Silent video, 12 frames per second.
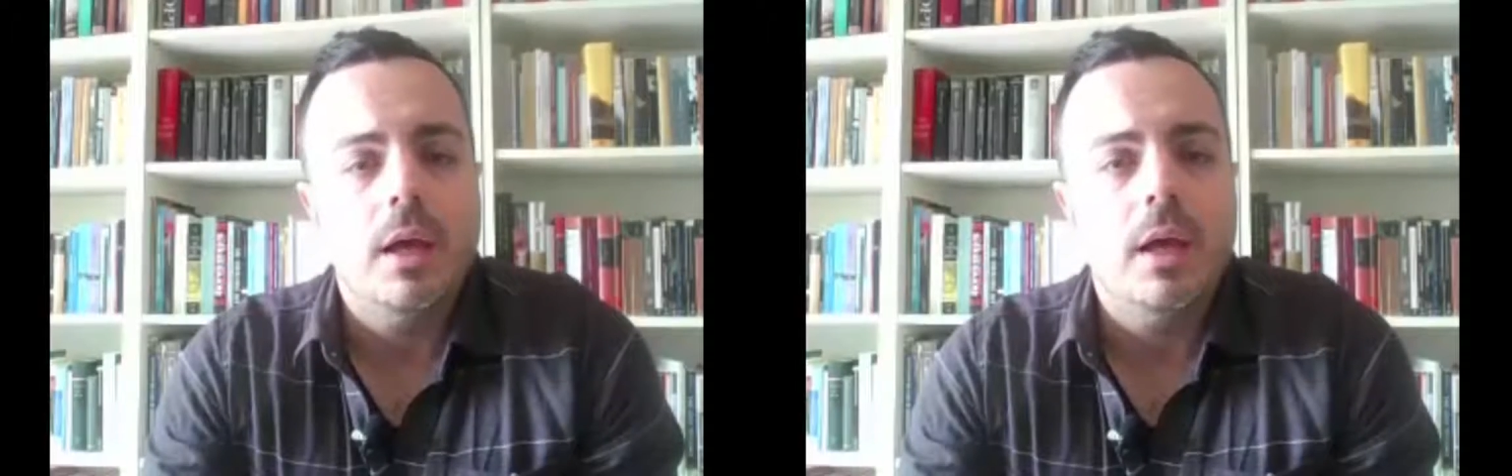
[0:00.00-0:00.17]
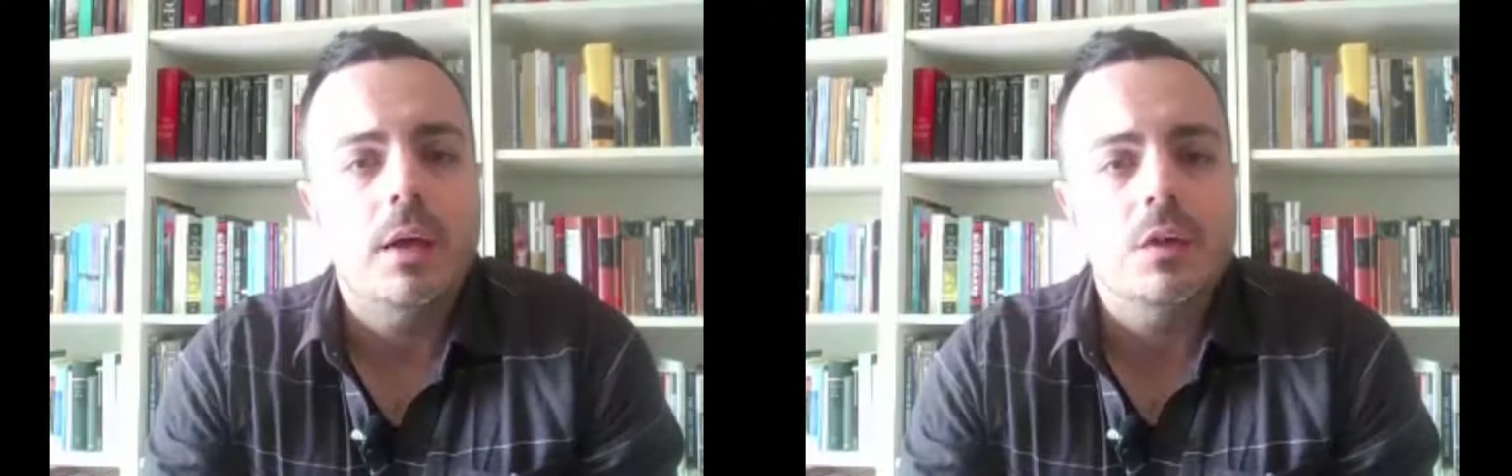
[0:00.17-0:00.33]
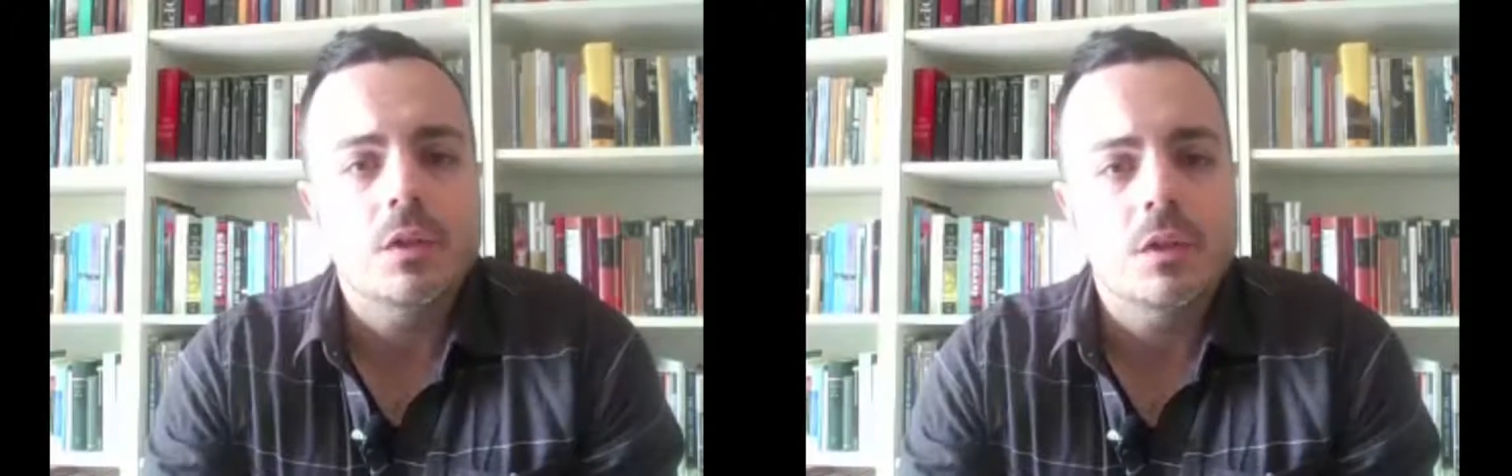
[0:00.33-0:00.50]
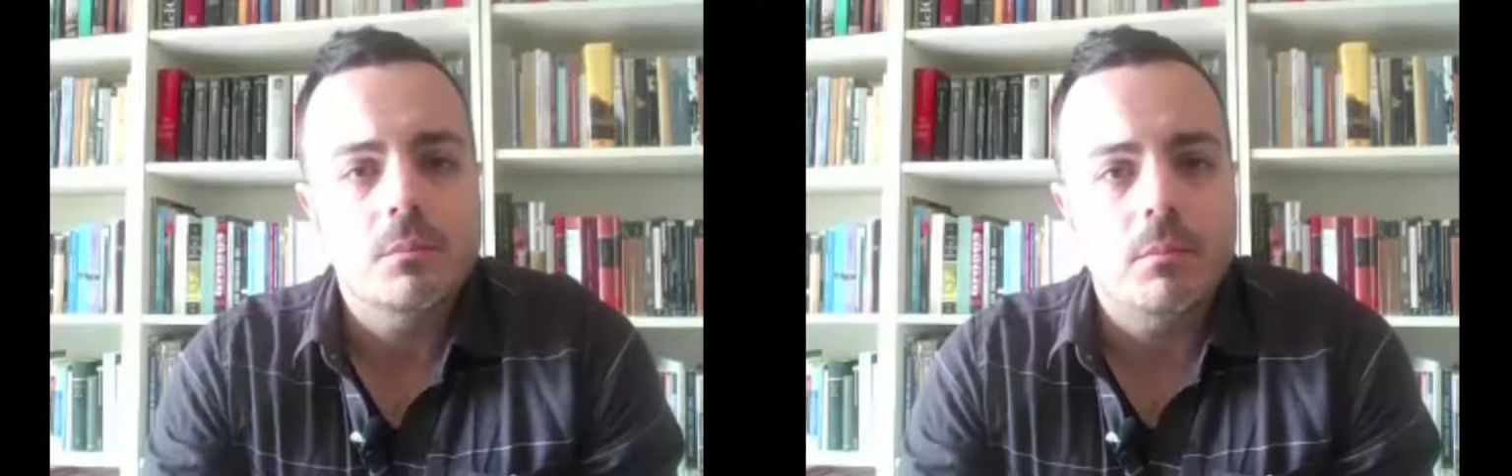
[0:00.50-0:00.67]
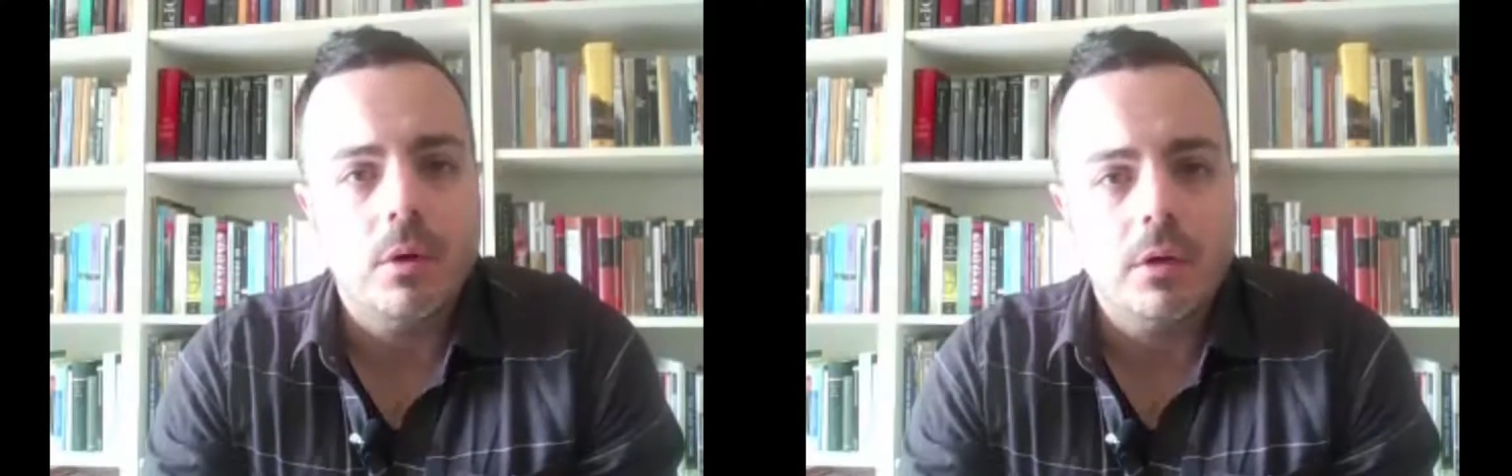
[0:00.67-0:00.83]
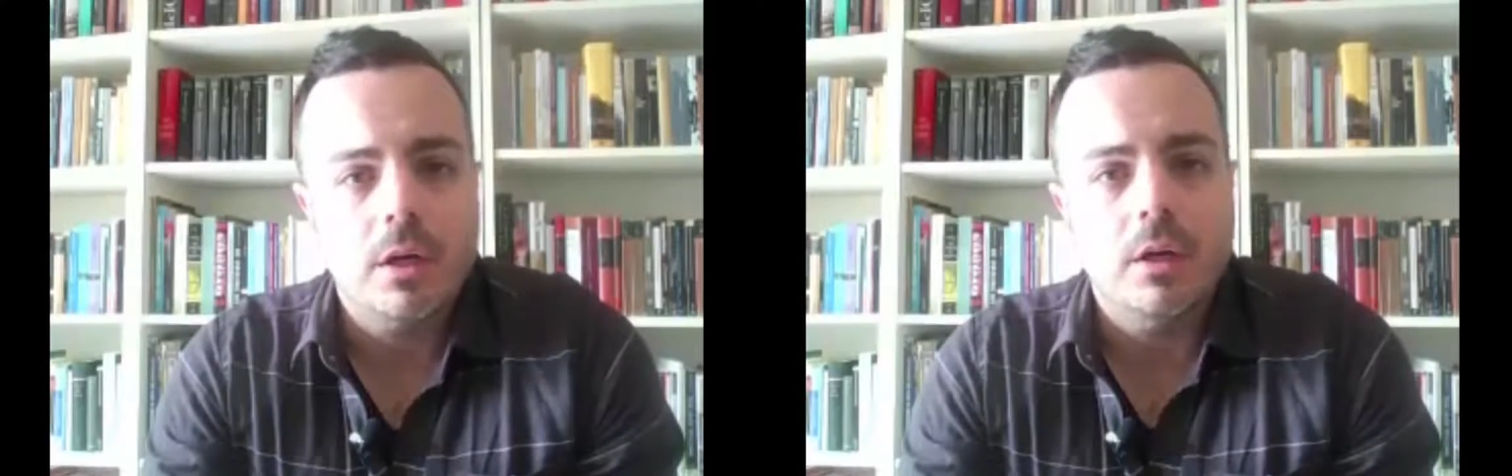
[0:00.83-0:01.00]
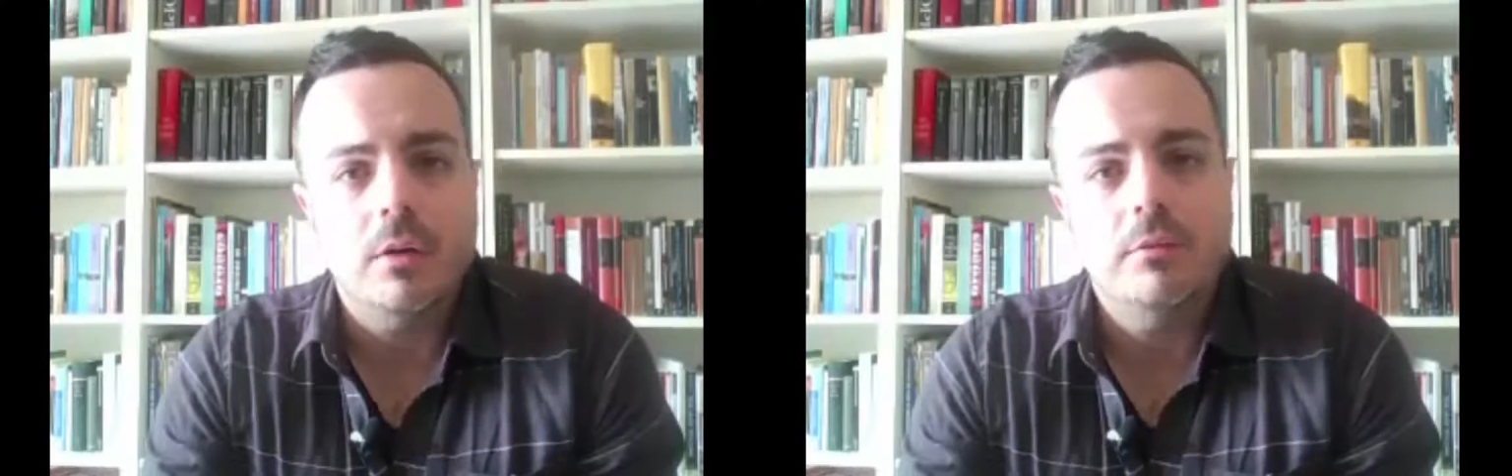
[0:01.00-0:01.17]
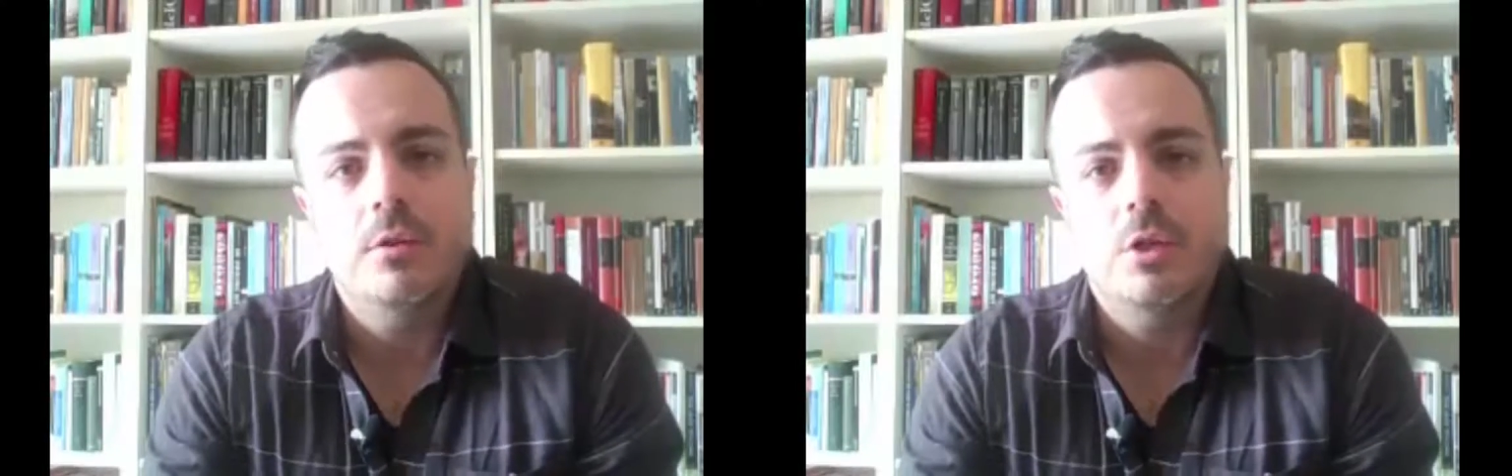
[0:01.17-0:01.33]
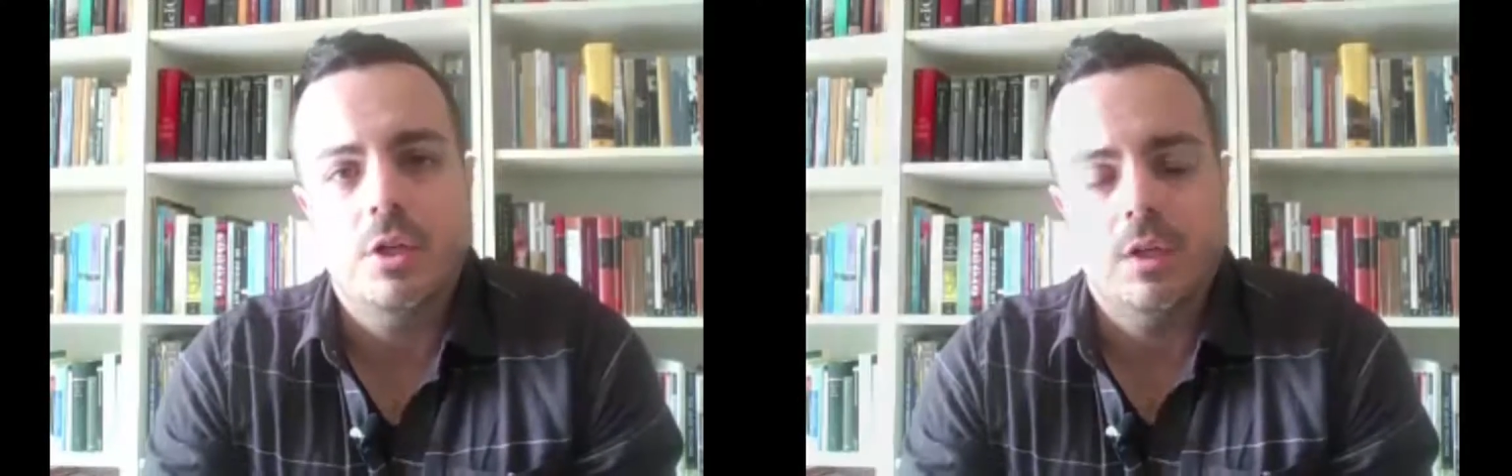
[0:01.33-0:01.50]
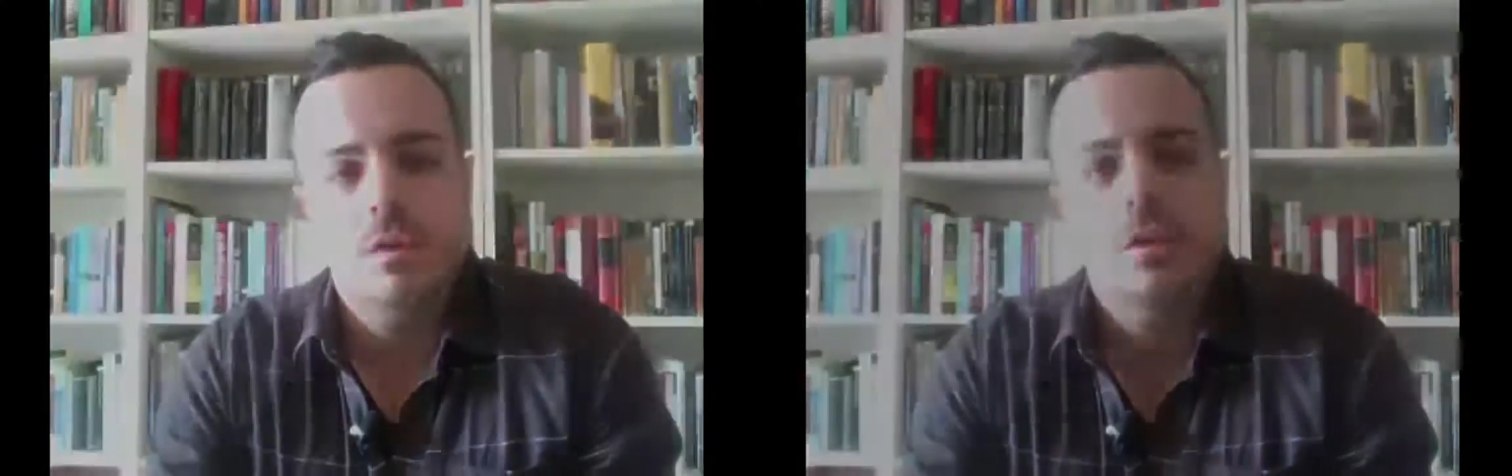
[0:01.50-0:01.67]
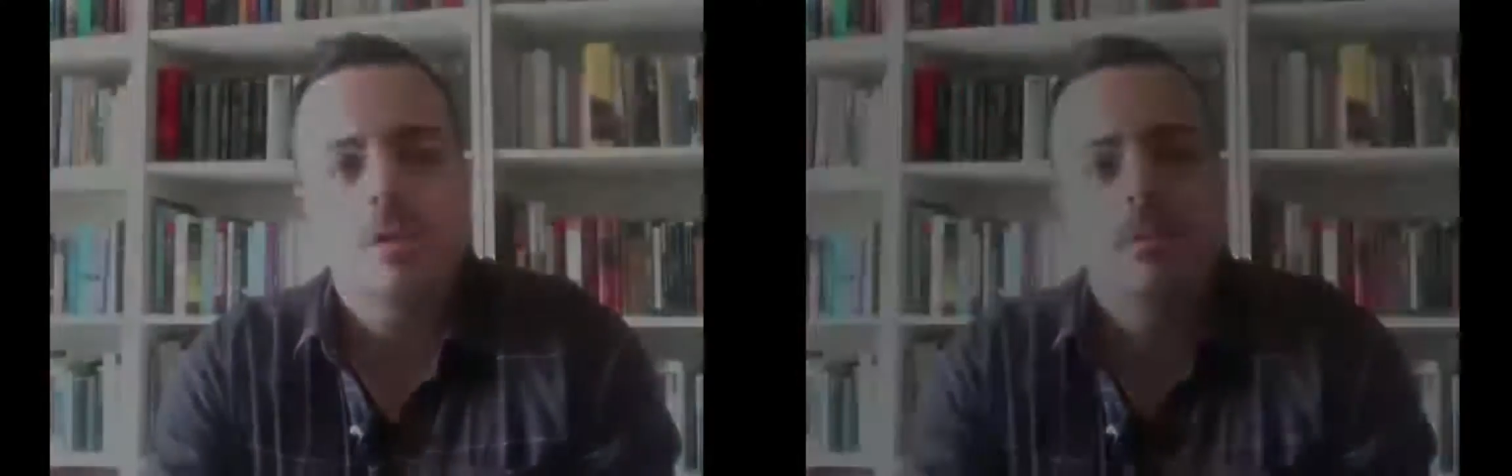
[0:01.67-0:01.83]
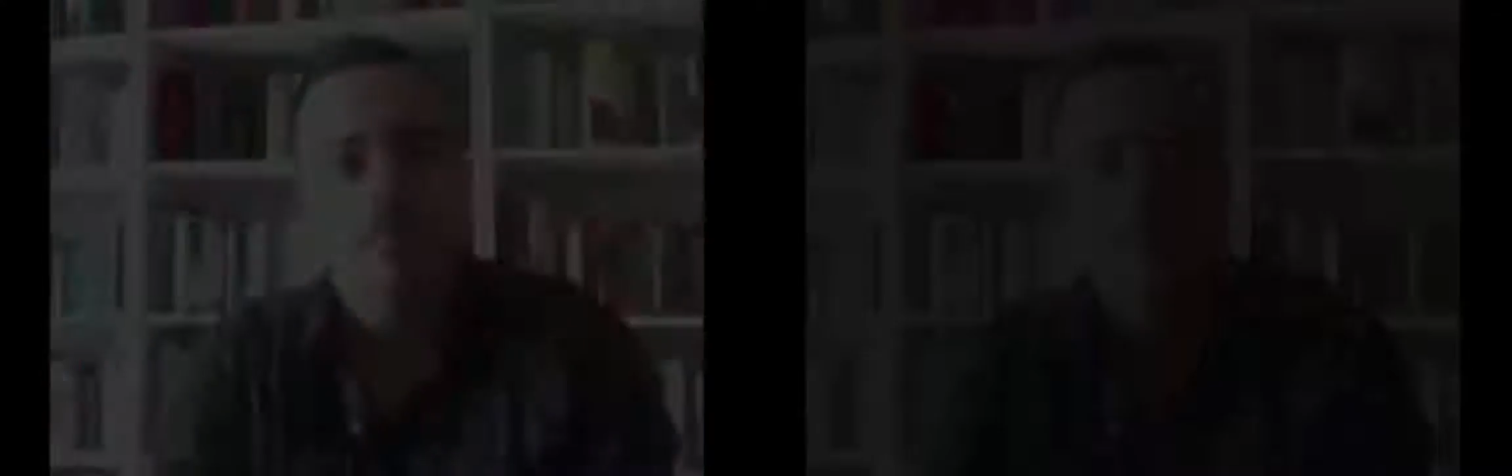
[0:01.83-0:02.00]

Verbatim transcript: as Markov chains.